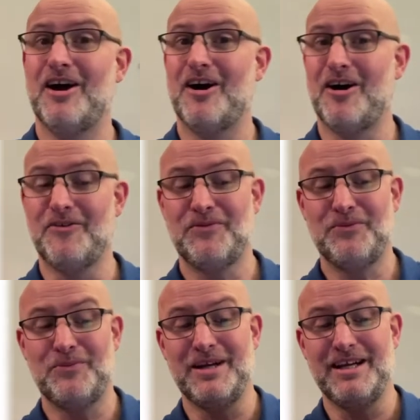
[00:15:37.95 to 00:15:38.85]
Off
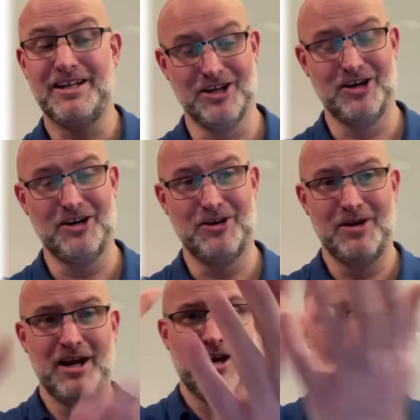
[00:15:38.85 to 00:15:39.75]
we go.
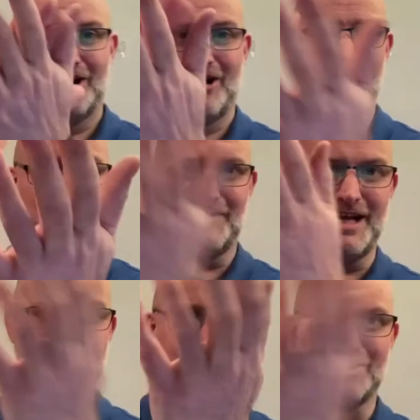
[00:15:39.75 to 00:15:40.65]

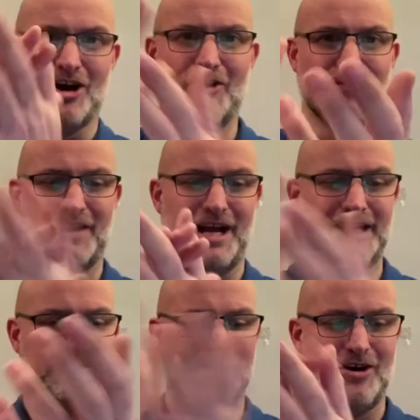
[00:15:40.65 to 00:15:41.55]
Cornflakes,
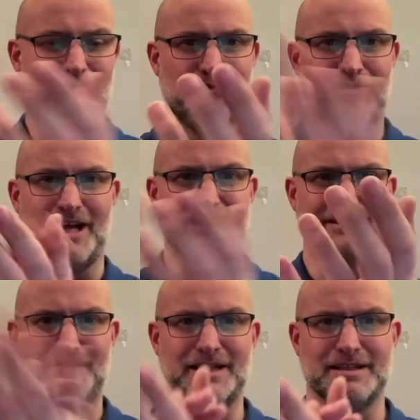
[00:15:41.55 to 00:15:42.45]
cornflakes, cornflakes,
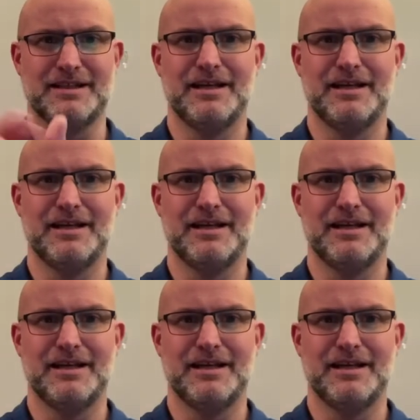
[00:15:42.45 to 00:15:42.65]
milk,